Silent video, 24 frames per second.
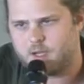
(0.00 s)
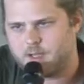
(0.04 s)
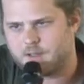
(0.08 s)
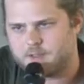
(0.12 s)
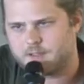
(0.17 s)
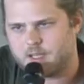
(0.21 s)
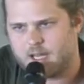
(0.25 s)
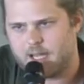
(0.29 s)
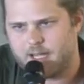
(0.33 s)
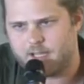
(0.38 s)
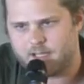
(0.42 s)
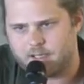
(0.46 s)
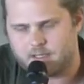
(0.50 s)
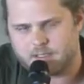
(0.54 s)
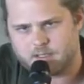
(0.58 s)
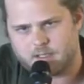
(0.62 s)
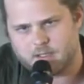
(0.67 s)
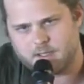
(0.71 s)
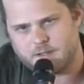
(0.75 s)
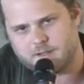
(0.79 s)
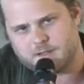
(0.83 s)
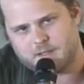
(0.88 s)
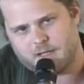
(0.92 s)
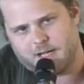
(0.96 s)
the
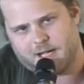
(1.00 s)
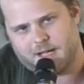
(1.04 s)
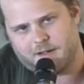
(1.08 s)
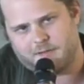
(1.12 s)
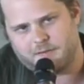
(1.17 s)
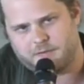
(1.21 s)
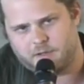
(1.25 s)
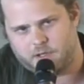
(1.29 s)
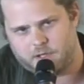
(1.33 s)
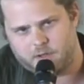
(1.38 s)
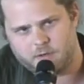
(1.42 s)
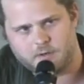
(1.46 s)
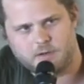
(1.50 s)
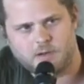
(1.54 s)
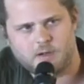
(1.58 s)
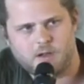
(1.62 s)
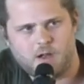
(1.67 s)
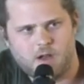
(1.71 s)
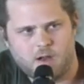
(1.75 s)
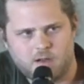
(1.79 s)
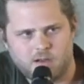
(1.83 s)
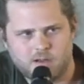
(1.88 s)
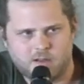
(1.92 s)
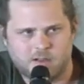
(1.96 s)
headlines that have,
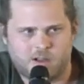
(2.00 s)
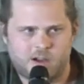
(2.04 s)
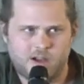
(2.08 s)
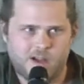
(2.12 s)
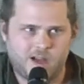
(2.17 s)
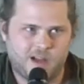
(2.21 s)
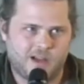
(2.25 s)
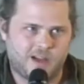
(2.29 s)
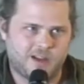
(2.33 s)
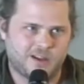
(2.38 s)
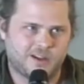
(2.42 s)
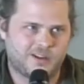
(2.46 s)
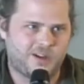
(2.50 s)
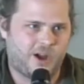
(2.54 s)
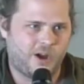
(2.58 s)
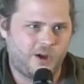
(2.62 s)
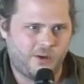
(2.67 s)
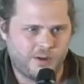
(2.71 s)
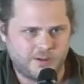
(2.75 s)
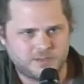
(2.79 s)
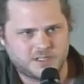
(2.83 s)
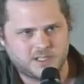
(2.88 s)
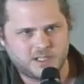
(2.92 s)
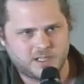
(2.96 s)

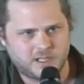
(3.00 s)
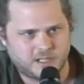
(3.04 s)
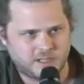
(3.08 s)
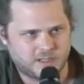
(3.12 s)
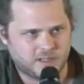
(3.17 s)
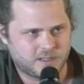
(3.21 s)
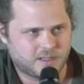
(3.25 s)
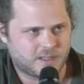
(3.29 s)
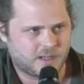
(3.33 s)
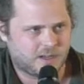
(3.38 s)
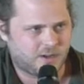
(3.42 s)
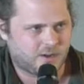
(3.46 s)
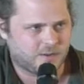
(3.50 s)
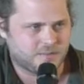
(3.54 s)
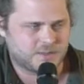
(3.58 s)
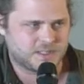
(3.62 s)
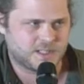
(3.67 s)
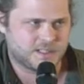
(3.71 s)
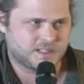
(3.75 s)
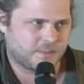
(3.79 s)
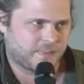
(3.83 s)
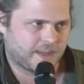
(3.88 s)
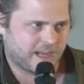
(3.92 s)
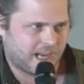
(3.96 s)

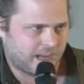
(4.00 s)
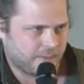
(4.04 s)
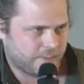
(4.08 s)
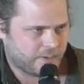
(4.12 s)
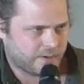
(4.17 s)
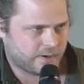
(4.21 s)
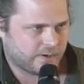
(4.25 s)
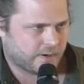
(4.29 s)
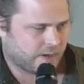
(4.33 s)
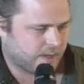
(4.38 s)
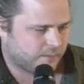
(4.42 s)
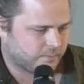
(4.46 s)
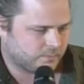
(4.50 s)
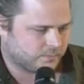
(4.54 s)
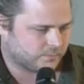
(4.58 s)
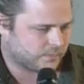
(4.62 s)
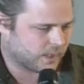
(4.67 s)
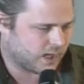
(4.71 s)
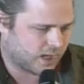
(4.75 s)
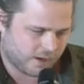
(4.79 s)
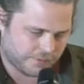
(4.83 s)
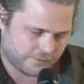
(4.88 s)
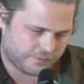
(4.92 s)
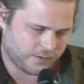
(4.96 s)
OMG, something happened and I'm
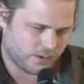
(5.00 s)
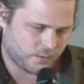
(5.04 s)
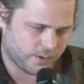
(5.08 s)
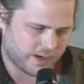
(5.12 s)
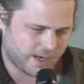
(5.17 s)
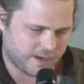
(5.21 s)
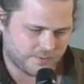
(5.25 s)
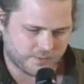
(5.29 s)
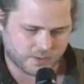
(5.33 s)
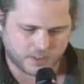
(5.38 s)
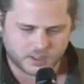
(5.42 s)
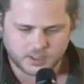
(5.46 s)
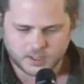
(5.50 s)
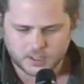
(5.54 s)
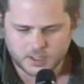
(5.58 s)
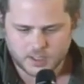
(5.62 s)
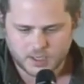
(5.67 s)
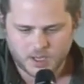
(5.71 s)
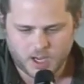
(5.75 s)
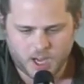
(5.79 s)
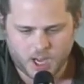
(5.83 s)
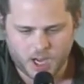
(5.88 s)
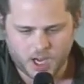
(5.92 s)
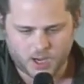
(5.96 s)
laughing or whatever.
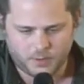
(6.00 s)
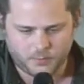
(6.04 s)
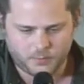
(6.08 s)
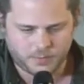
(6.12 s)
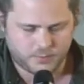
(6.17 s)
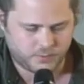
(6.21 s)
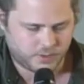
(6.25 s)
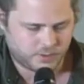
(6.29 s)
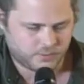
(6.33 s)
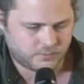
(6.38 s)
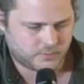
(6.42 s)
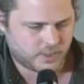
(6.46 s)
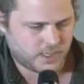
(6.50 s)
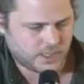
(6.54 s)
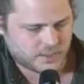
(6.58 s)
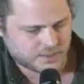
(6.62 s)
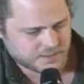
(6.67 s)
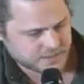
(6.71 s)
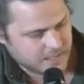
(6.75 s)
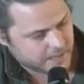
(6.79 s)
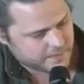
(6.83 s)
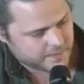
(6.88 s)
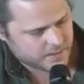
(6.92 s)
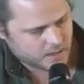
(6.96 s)
We wouldn't really
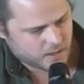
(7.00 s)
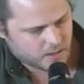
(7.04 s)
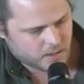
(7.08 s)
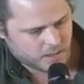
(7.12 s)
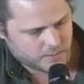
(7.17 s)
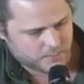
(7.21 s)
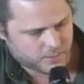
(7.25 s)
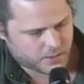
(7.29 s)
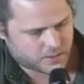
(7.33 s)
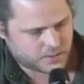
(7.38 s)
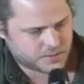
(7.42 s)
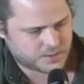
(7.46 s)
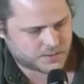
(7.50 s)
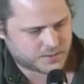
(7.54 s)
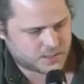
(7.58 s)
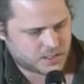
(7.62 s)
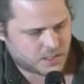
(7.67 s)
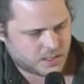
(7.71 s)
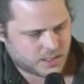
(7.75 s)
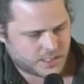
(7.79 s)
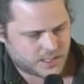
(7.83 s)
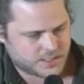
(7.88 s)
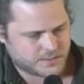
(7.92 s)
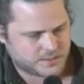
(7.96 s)
use that in The Eye because The
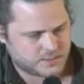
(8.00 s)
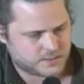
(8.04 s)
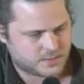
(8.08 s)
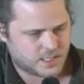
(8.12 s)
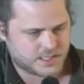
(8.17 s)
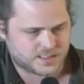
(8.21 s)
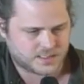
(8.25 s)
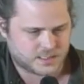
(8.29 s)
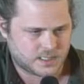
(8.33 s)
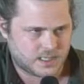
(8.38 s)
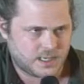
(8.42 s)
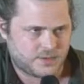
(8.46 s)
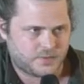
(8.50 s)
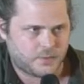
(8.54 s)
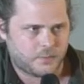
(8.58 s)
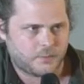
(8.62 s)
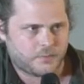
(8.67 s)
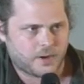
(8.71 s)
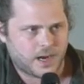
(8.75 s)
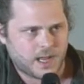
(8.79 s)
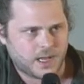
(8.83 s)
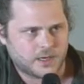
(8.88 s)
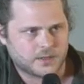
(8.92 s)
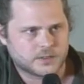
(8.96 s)
Eye has a slightly different
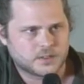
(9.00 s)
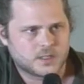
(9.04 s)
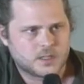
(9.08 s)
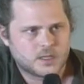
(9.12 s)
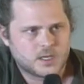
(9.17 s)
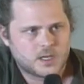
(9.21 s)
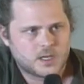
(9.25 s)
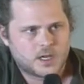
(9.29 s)
brand.